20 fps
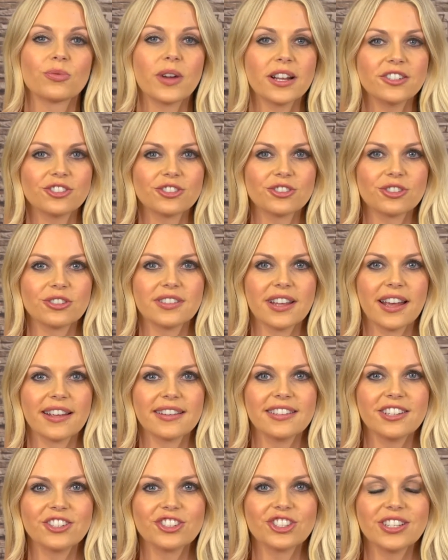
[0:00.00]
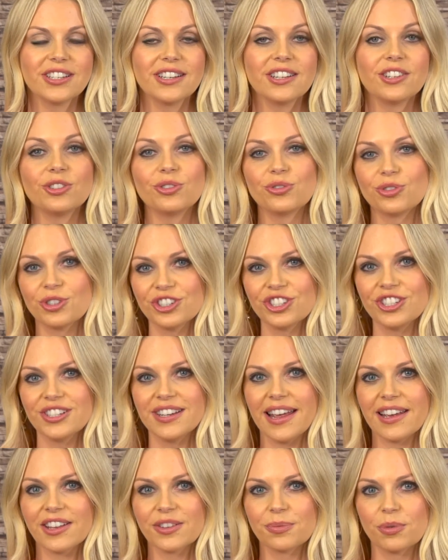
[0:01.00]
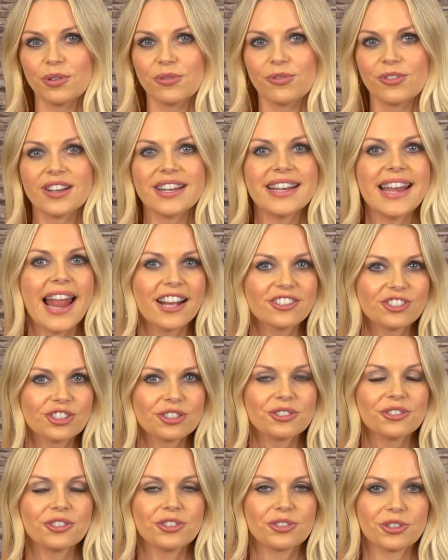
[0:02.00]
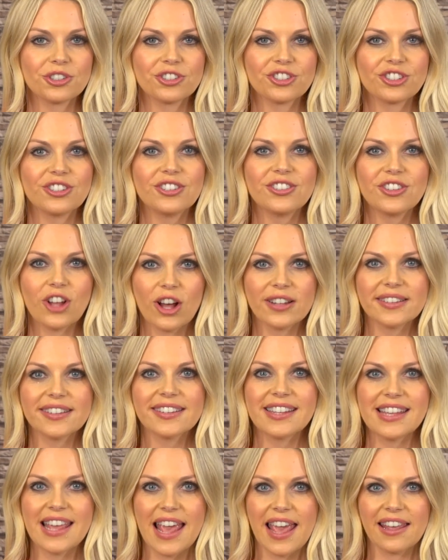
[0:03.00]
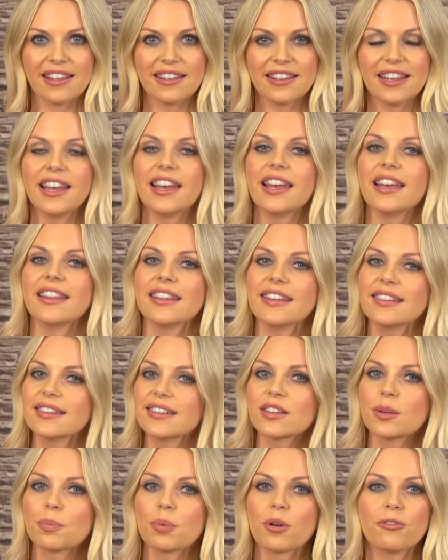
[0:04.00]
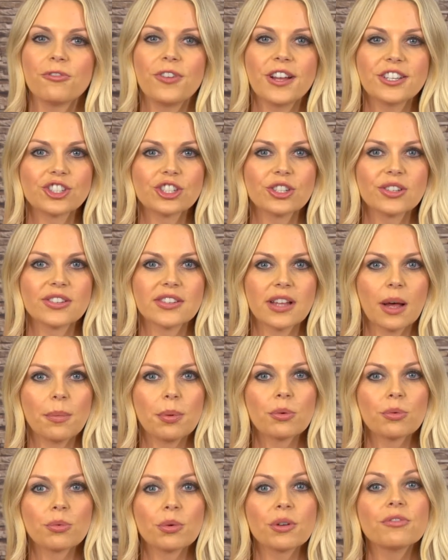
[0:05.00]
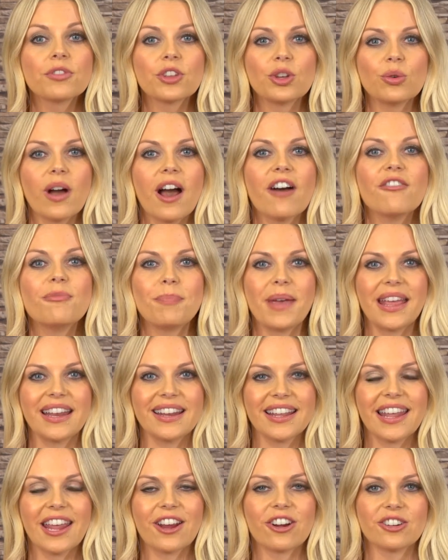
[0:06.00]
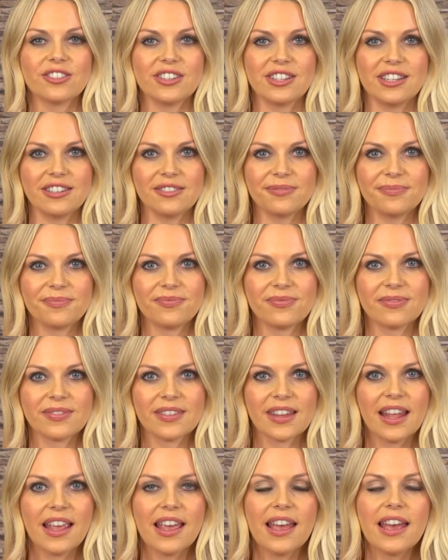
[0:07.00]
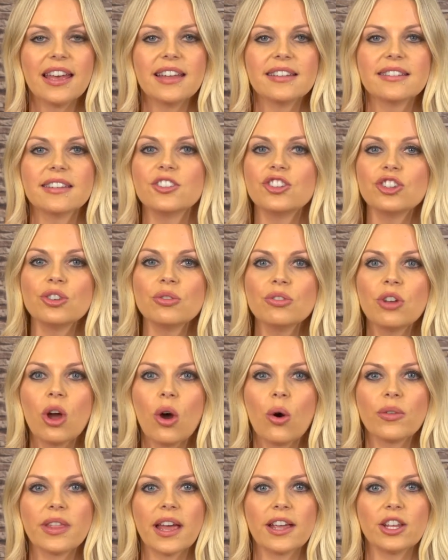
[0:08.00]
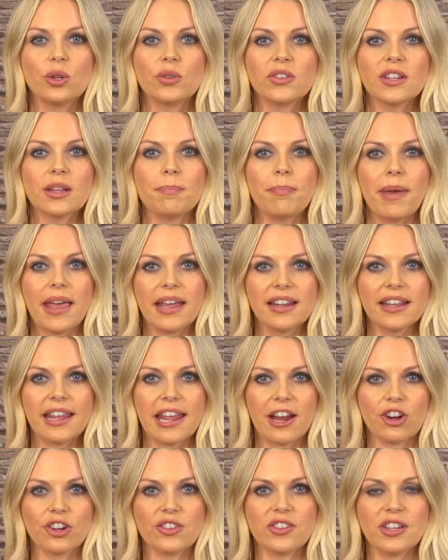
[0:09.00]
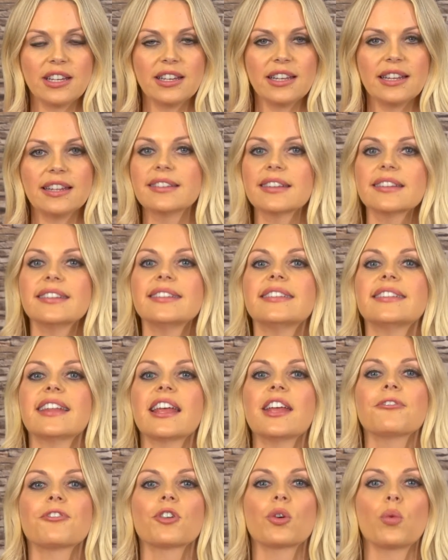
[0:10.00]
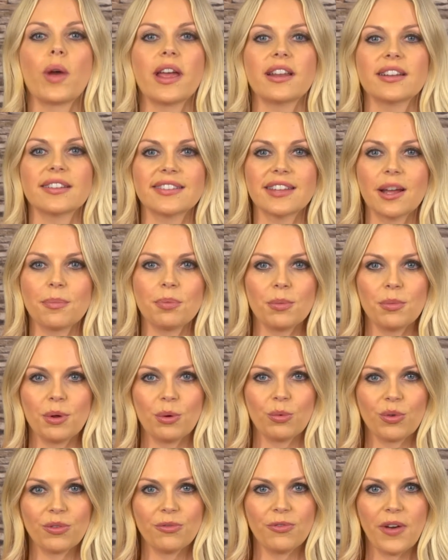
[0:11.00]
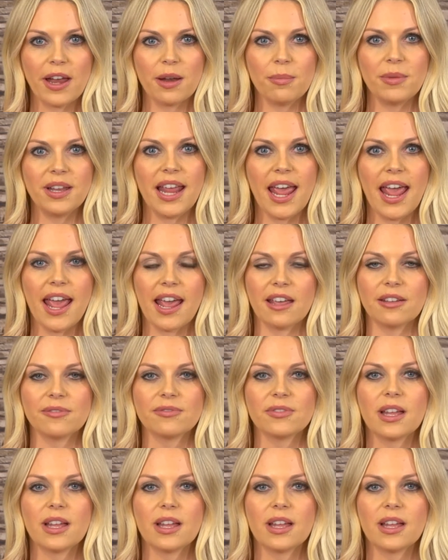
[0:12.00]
registered dietitian and nutrition expert for nationalnutrition.ca. This is a professional supplement review of beta-carotene. Did you know that using beta-carotene is a safer way to supplement with vitamin A?